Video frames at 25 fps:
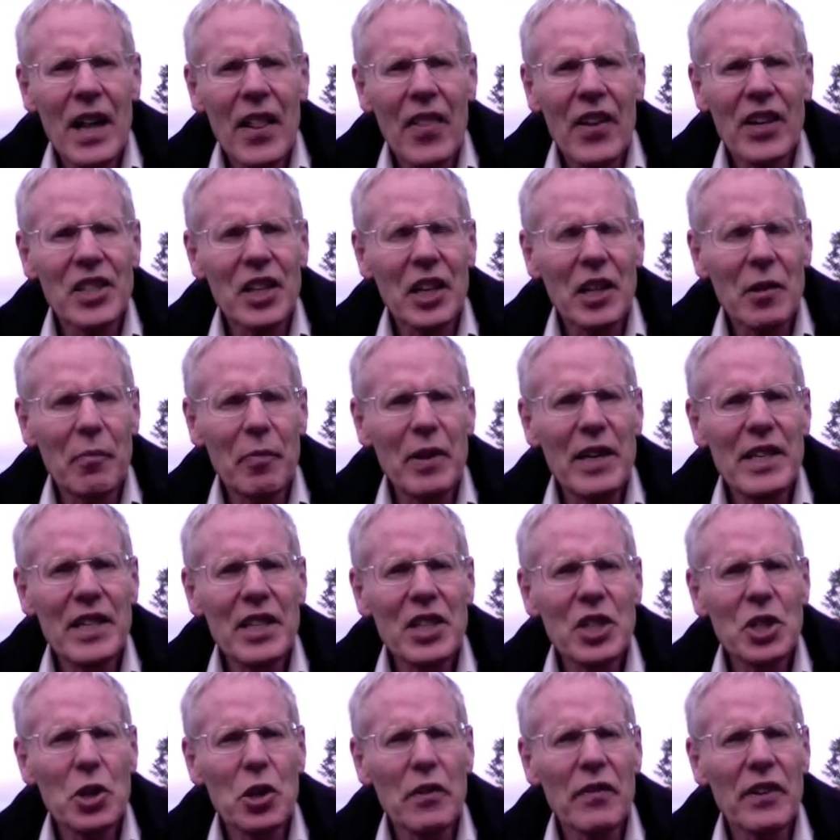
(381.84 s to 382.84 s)
There's a complete
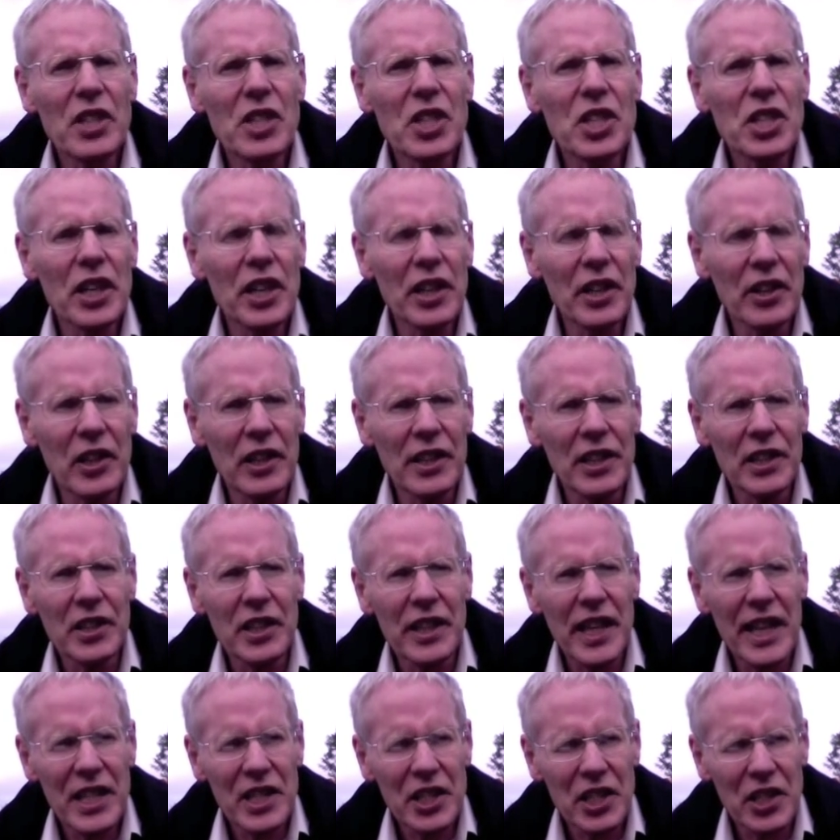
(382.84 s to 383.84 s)
issue of a journal, an
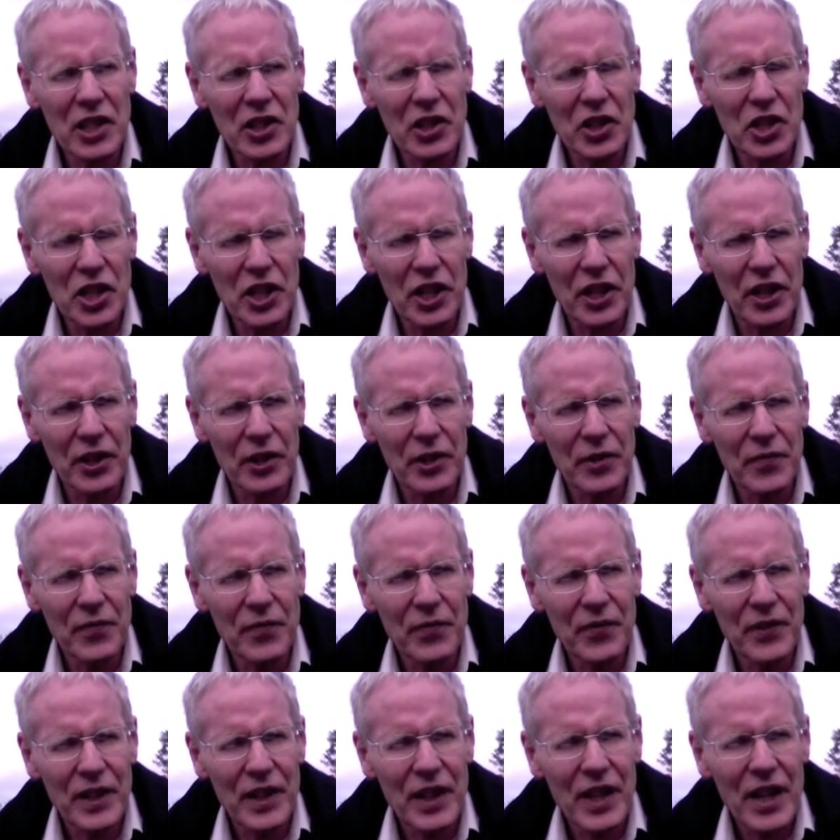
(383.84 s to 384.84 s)
international journal.
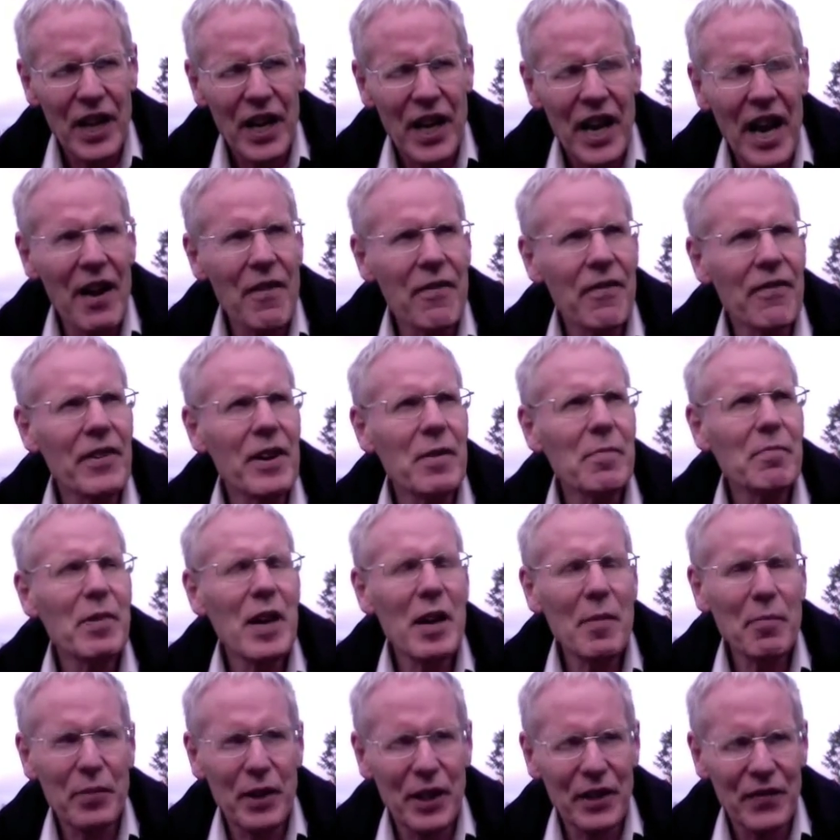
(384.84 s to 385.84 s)
Every
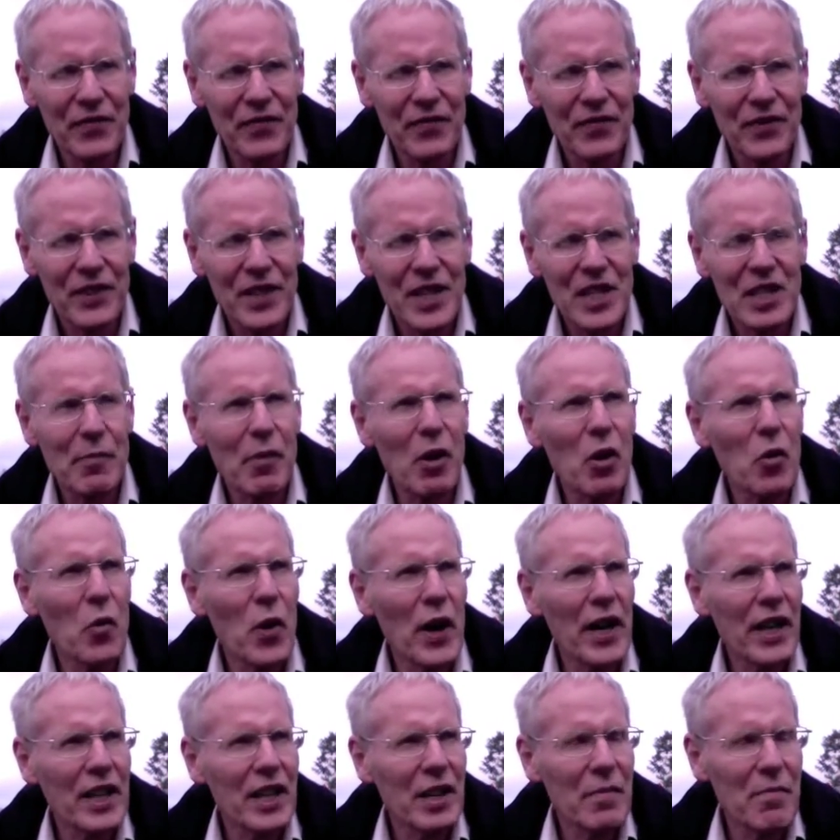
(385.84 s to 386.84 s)
paper is about
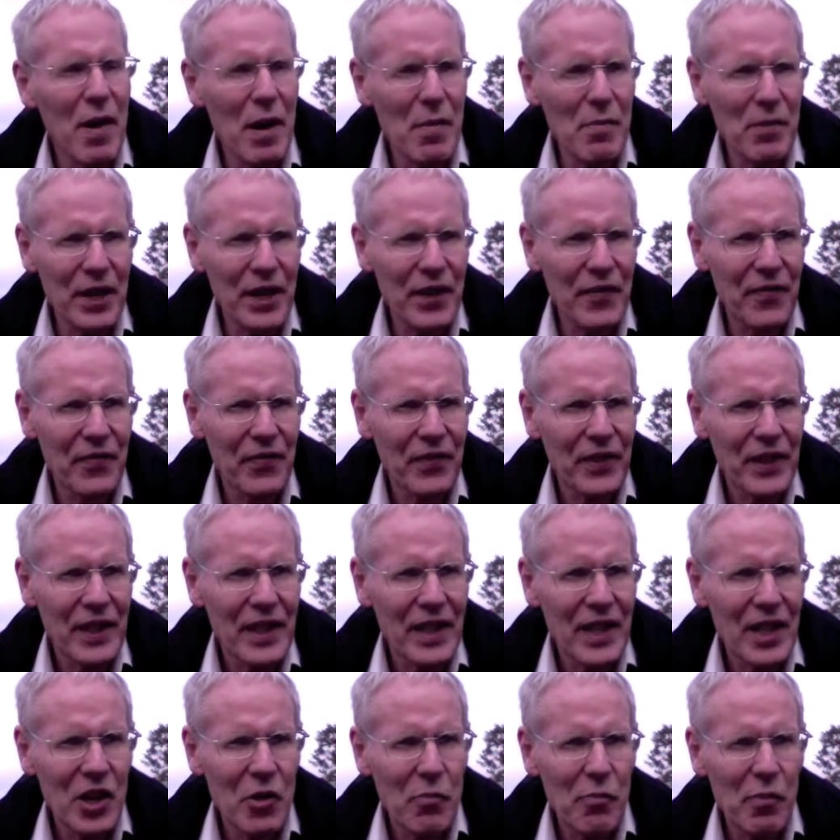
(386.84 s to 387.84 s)
working memory,
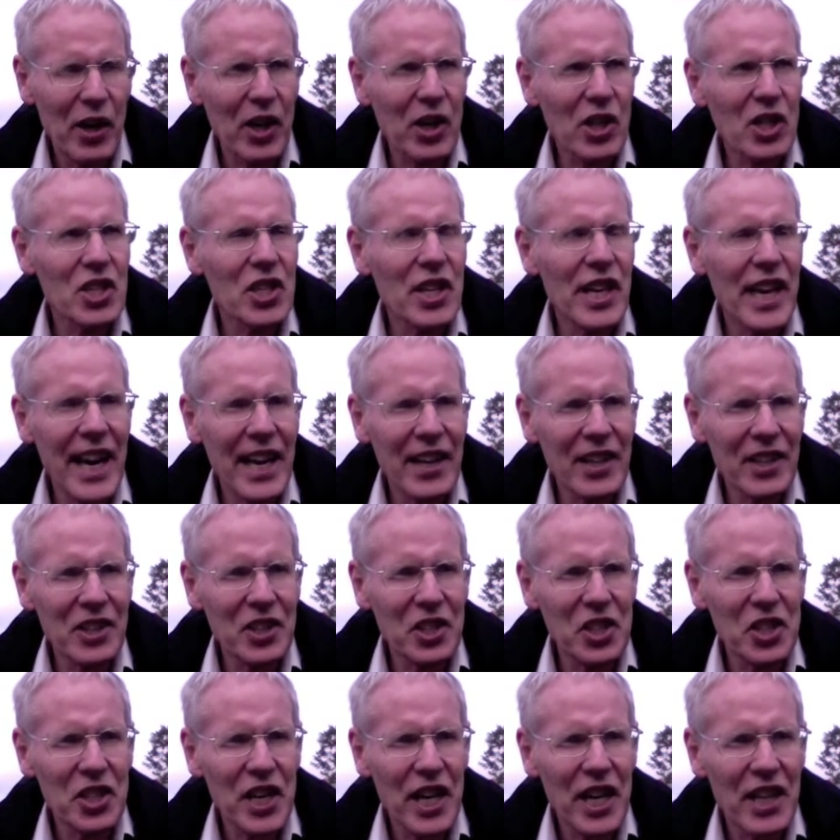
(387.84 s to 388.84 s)
because the editor
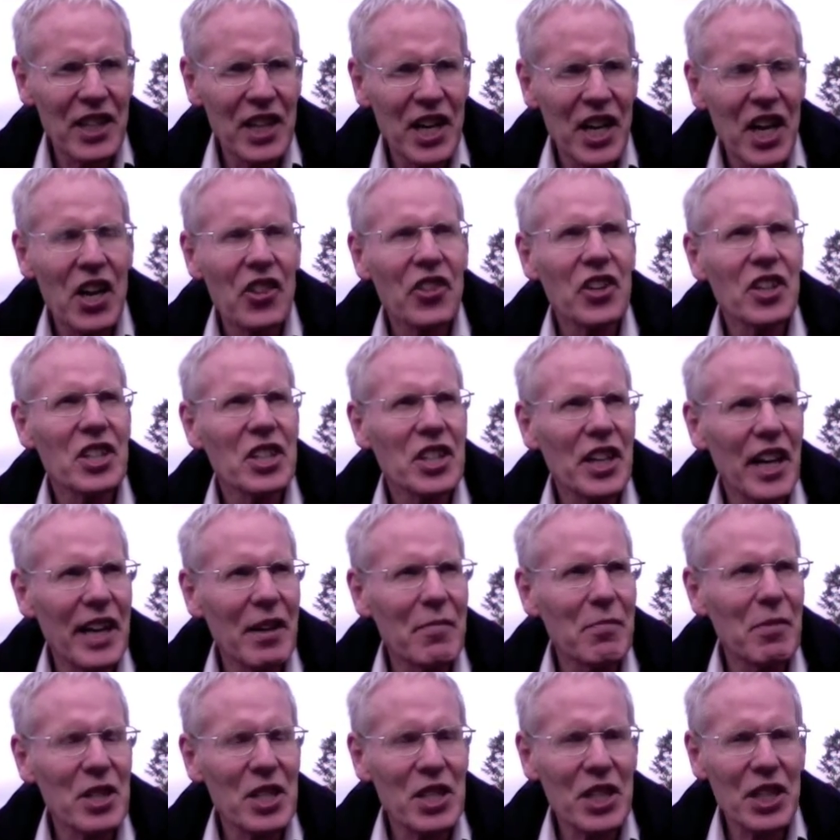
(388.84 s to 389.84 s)
said, the
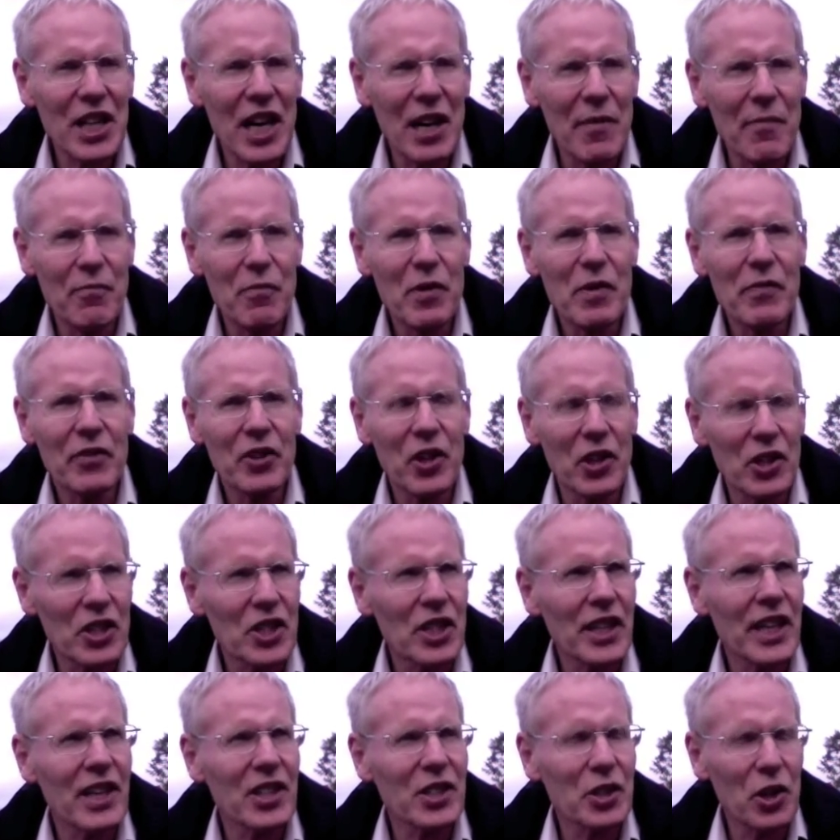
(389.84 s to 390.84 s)
time has come, we've got
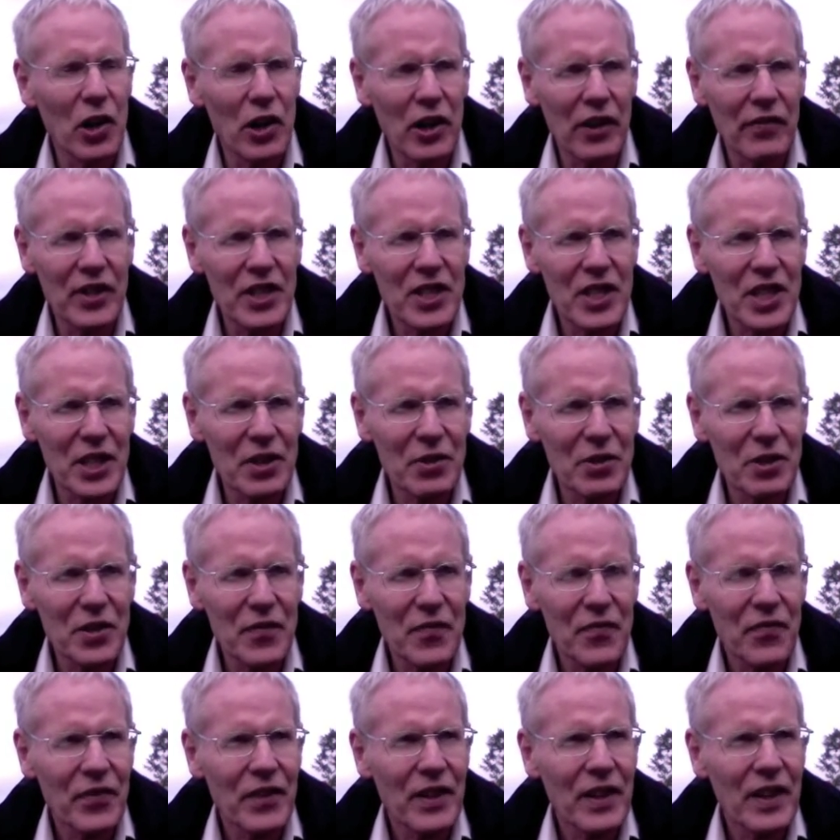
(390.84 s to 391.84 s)
to get all of this out.
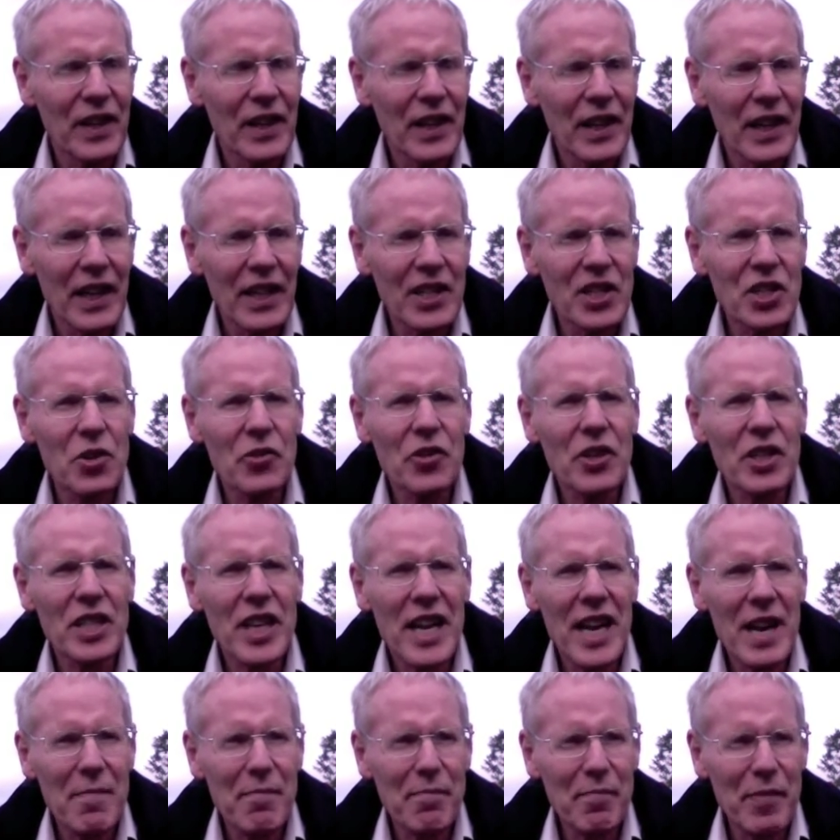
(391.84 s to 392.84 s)
And so there's
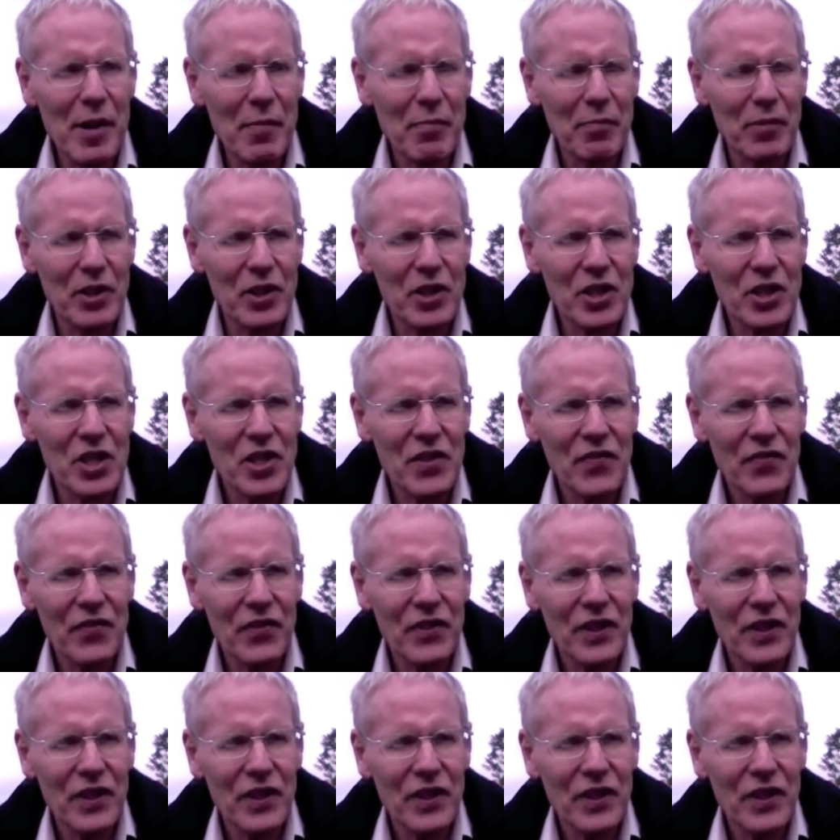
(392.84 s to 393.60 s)
8 papers,